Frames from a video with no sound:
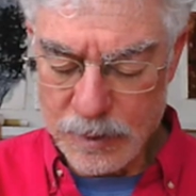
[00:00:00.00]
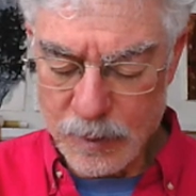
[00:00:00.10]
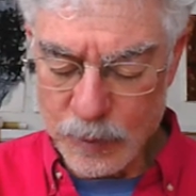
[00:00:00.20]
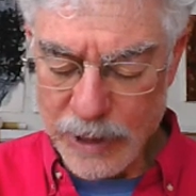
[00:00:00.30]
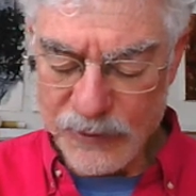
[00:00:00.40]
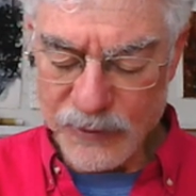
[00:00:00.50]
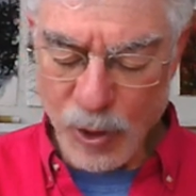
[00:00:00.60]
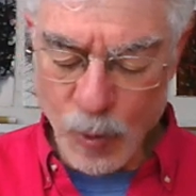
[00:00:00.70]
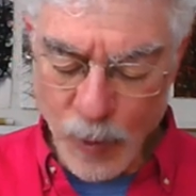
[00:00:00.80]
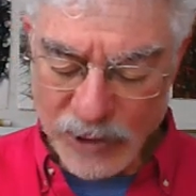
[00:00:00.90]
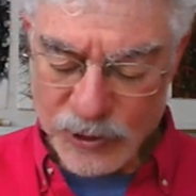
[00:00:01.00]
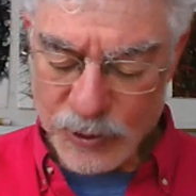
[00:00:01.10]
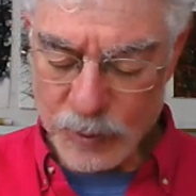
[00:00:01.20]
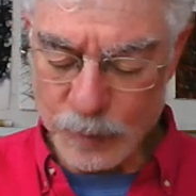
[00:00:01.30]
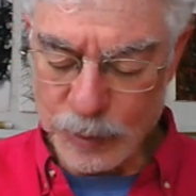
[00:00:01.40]
whereas the Quetch
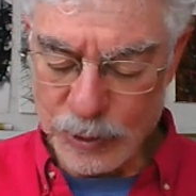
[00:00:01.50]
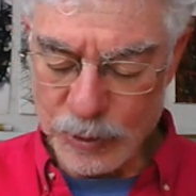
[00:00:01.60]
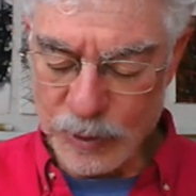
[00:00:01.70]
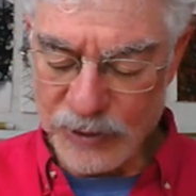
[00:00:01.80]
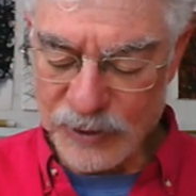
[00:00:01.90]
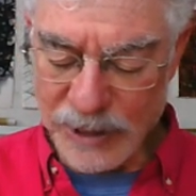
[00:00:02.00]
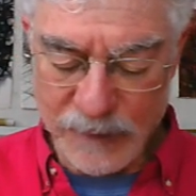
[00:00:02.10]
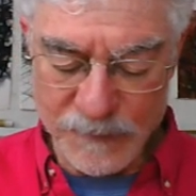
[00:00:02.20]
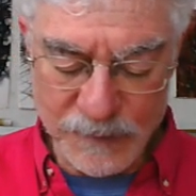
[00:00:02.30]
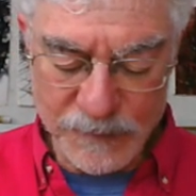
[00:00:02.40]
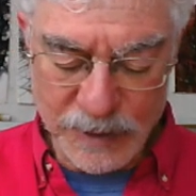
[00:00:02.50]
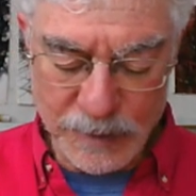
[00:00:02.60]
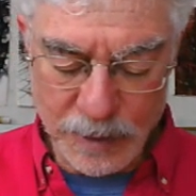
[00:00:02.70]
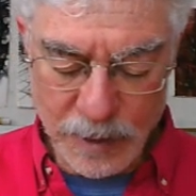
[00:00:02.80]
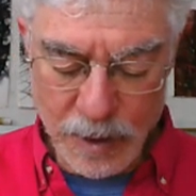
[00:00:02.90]
blue is like a vivid